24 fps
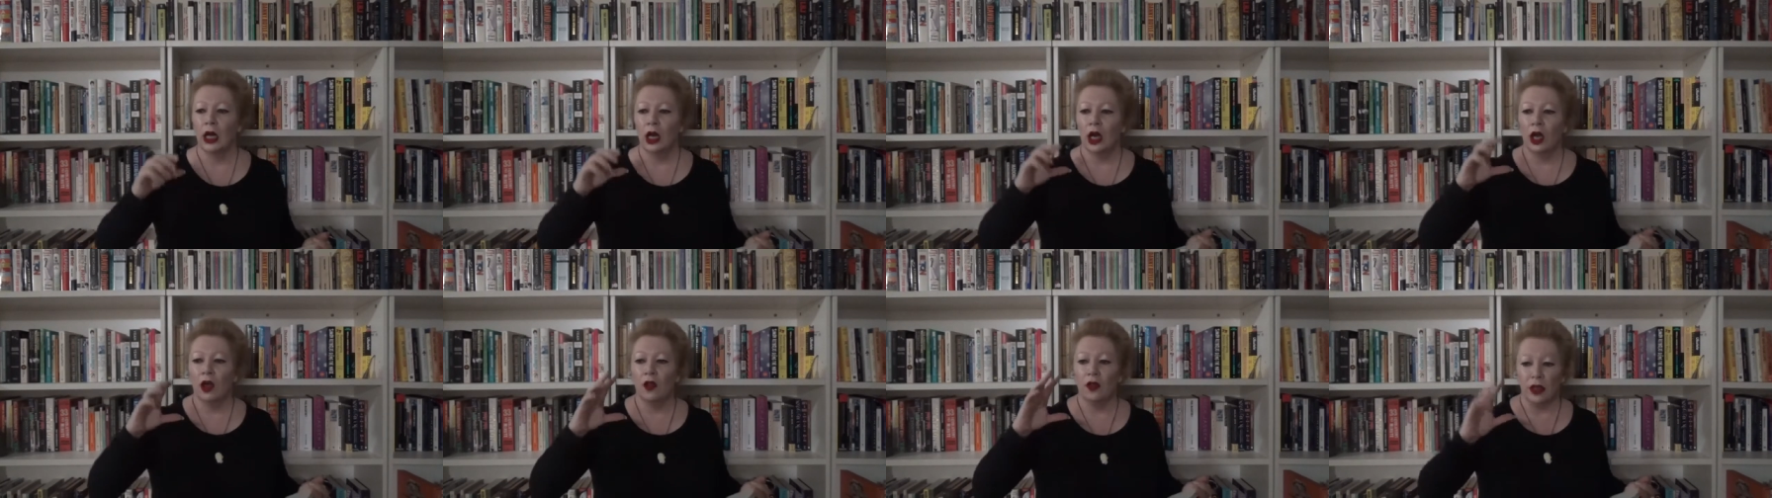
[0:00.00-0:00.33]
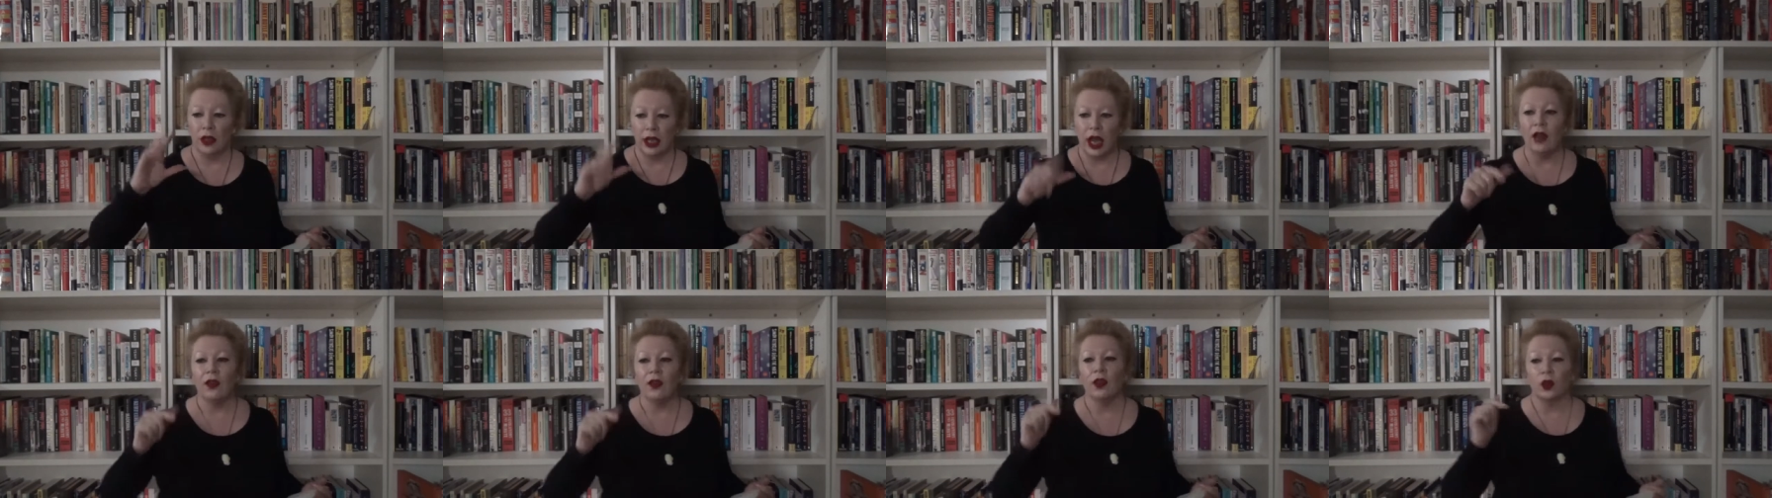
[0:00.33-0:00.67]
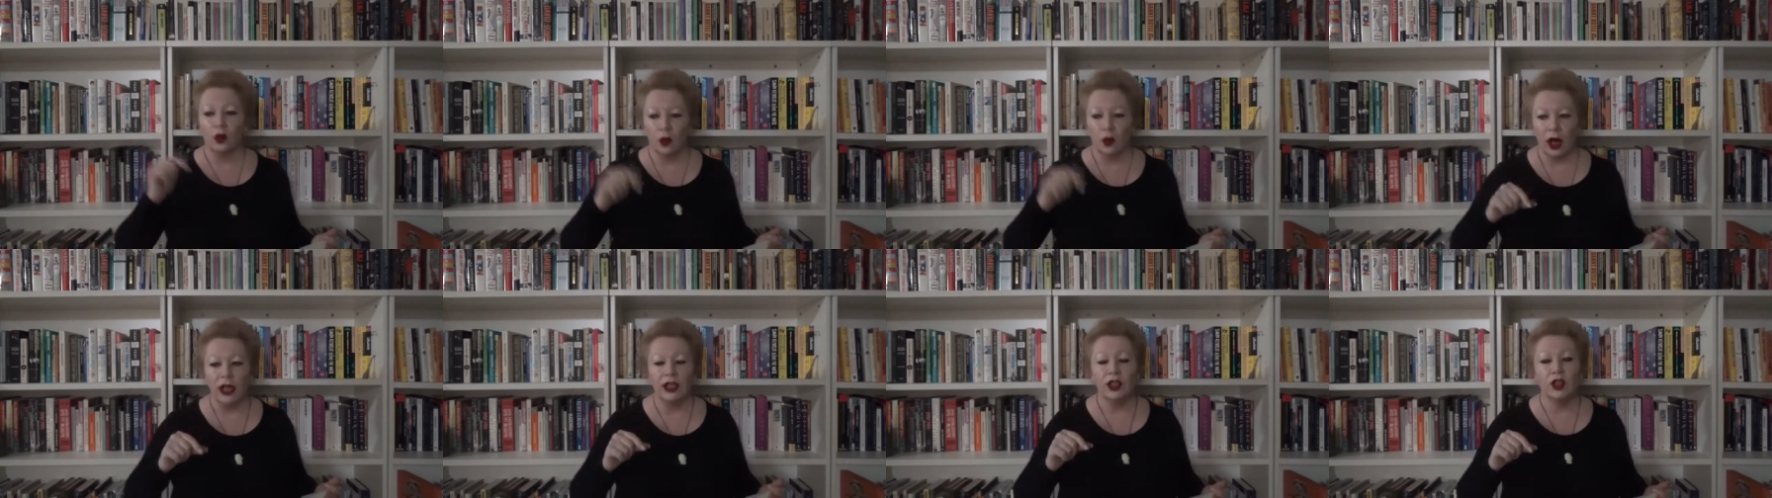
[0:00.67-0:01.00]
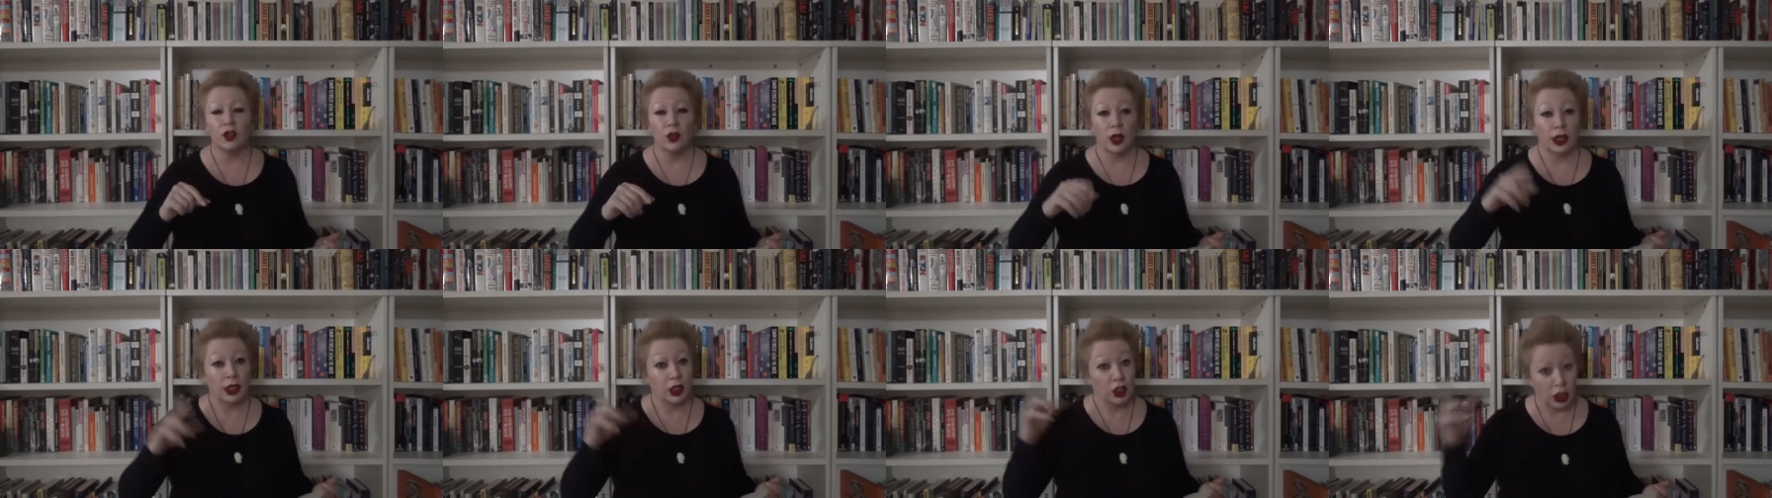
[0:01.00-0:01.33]
The other great
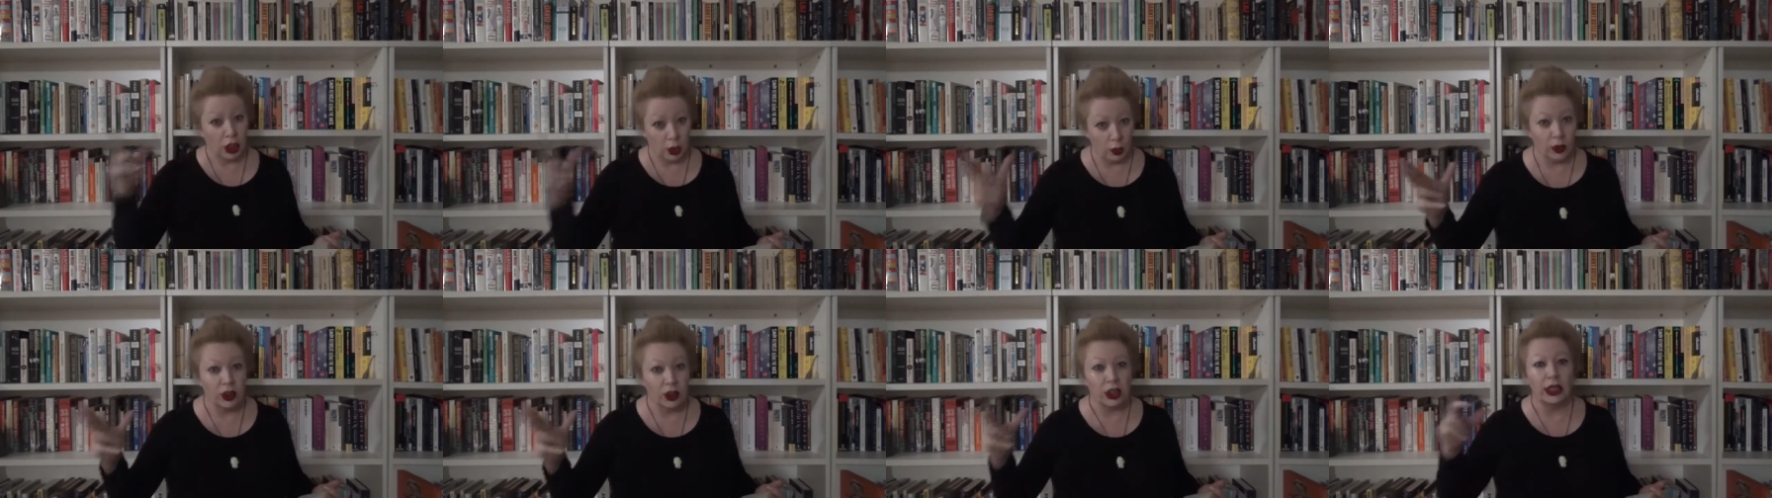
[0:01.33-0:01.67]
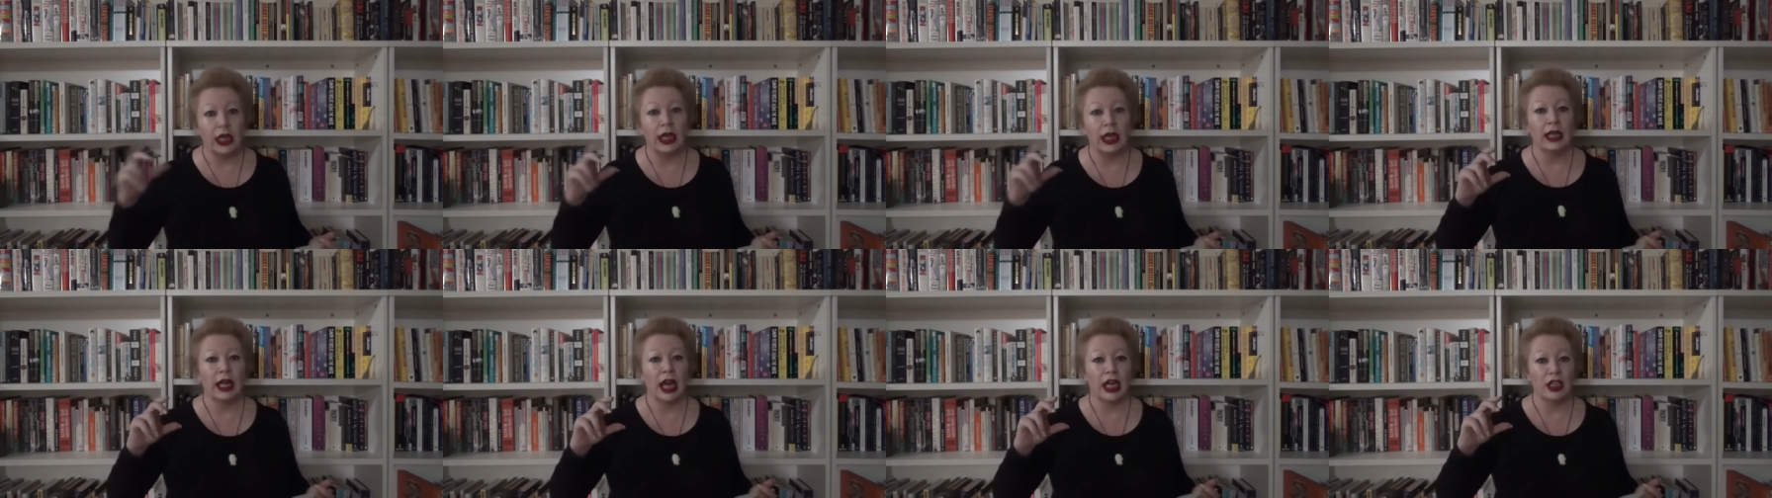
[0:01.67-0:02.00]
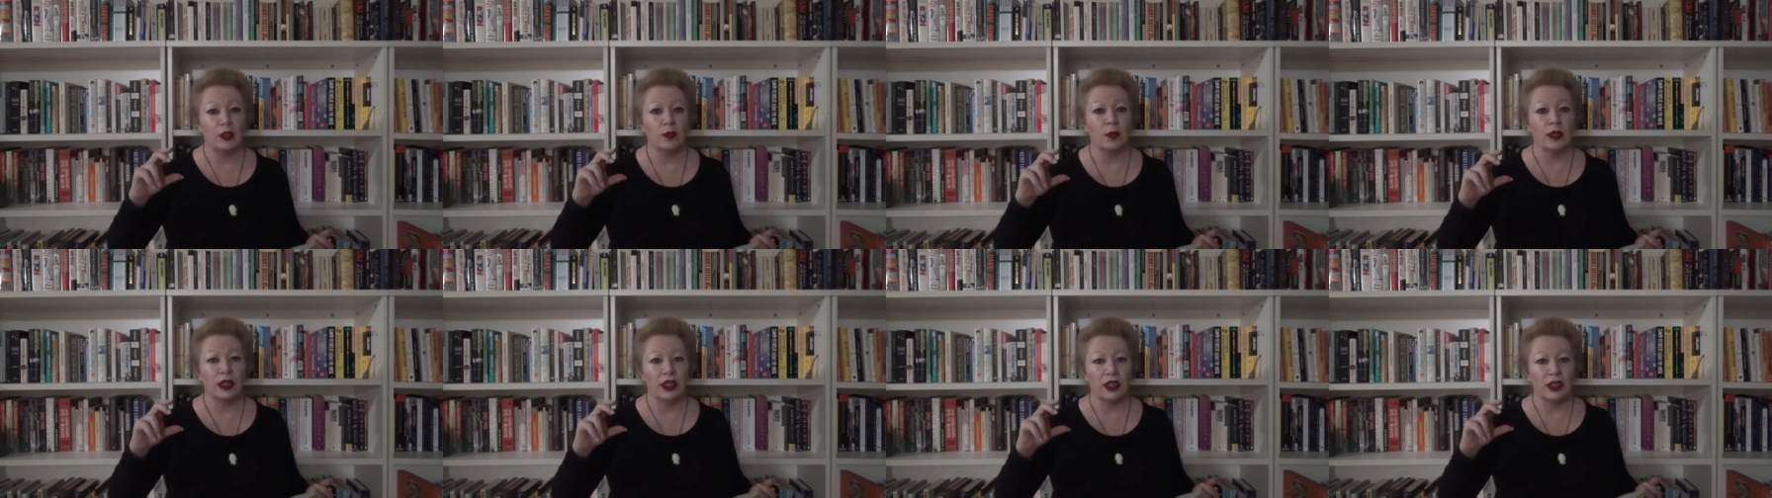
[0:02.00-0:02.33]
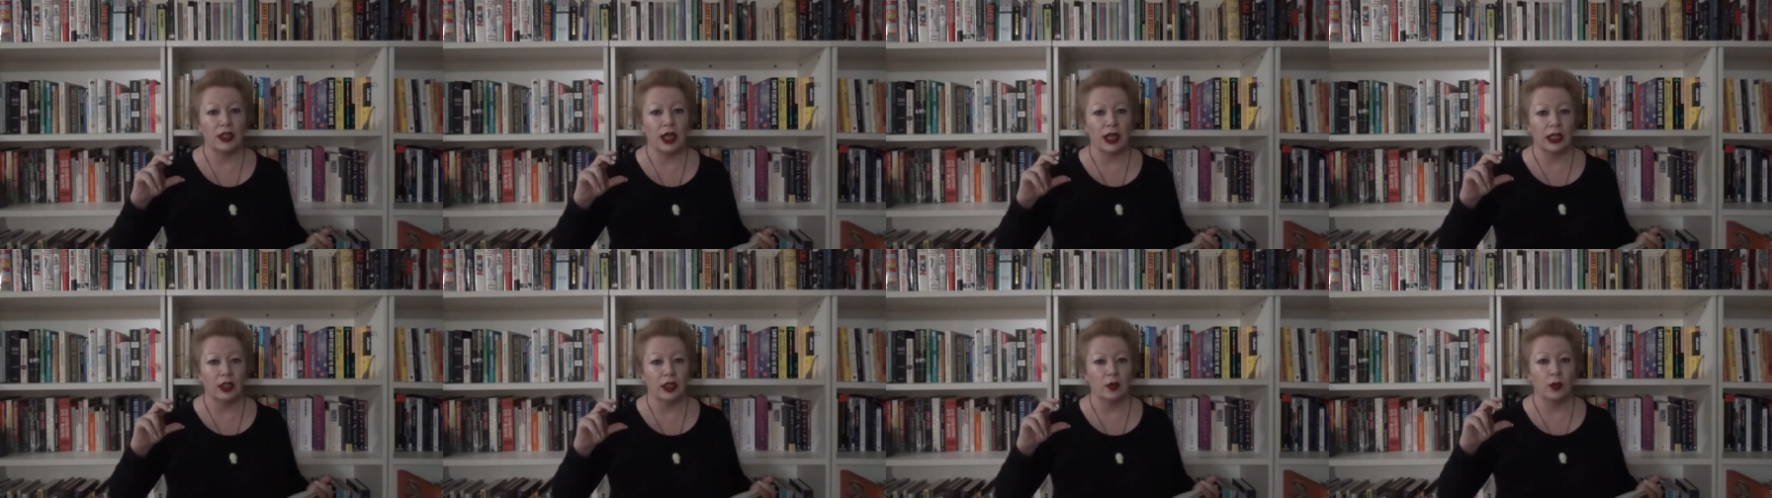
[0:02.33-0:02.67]
strategy, which again has been
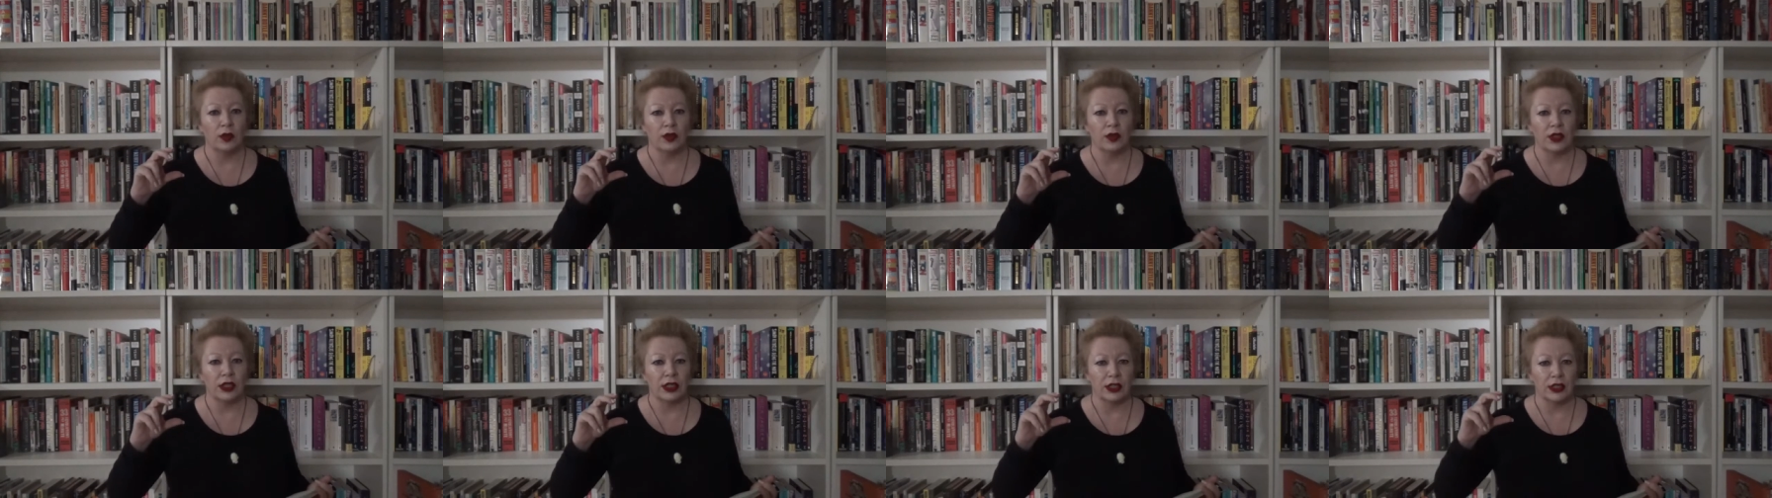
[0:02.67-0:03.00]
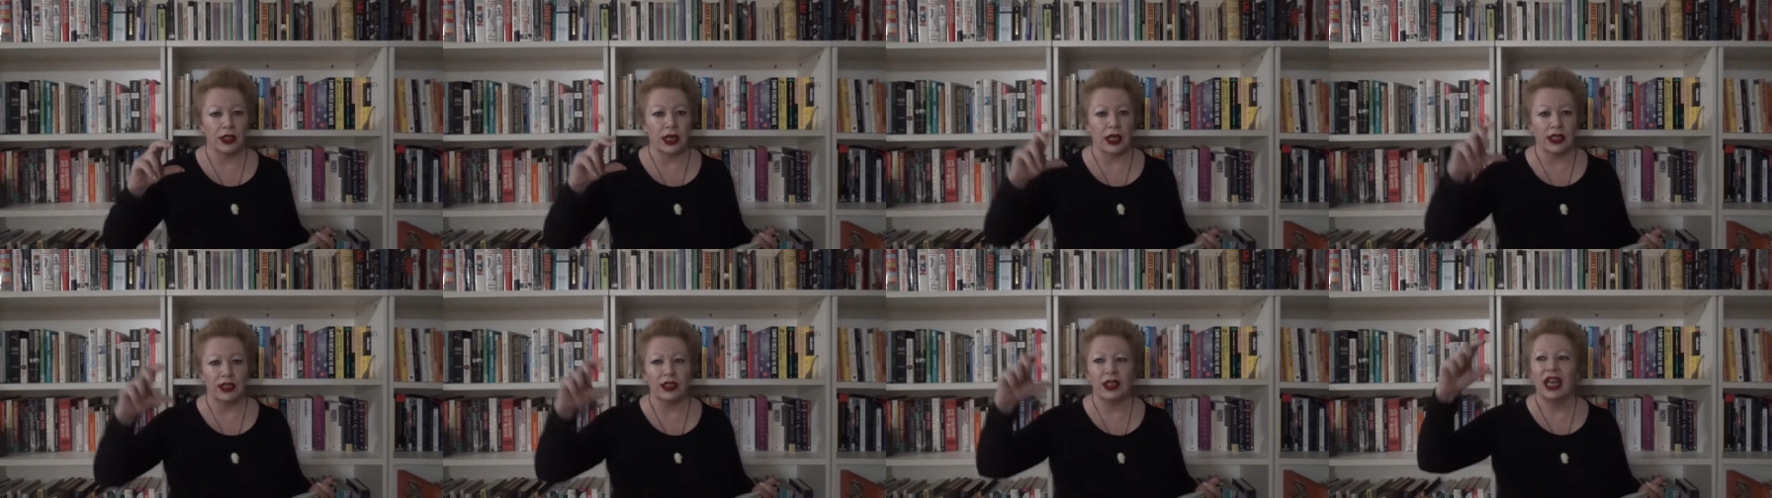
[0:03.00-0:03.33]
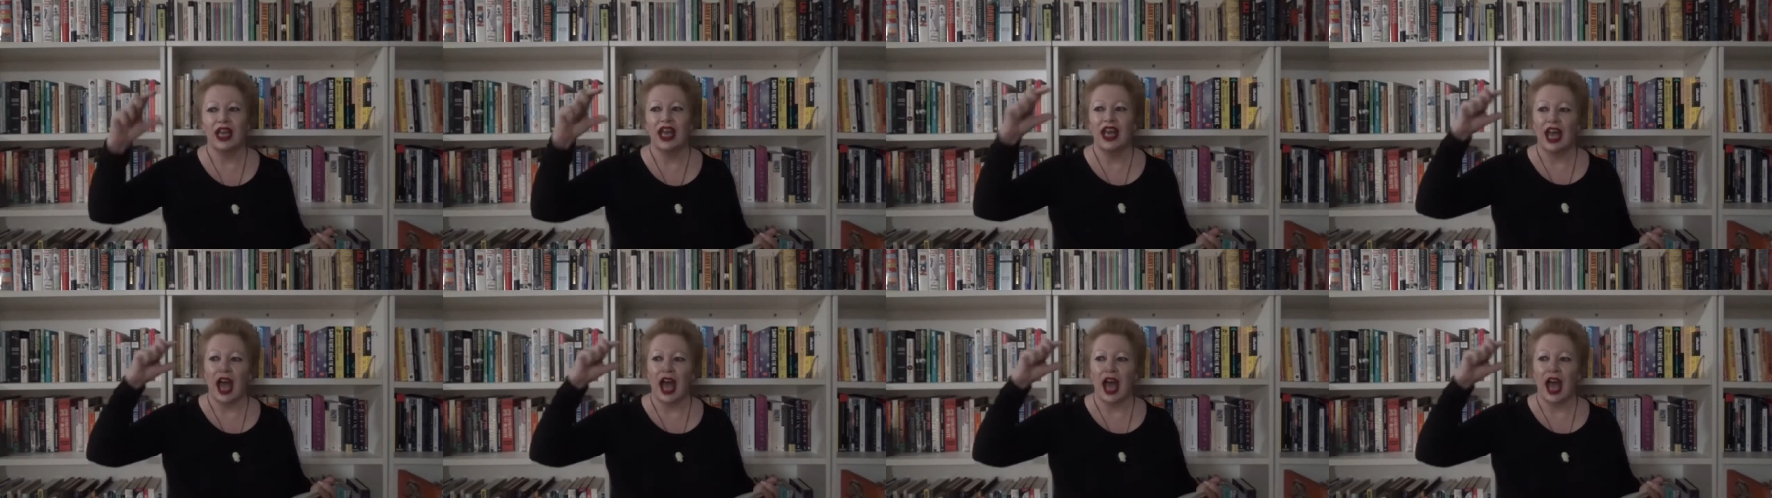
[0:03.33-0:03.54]
studied with success,